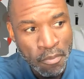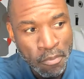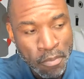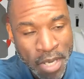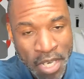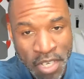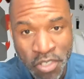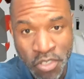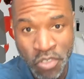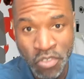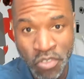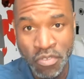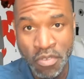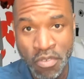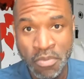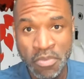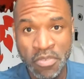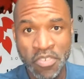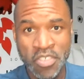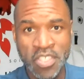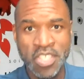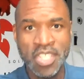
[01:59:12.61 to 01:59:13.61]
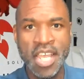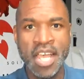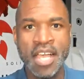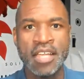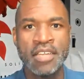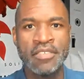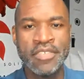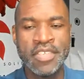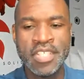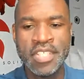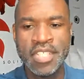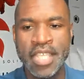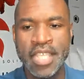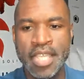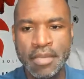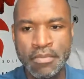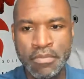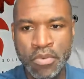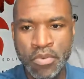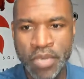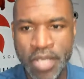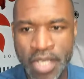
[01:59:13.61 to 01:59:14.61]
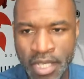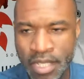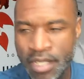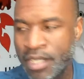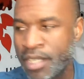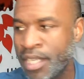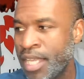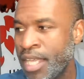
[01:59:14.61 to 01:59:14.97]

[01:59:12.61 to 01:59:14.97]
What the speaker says: pictures from a photography standpoint.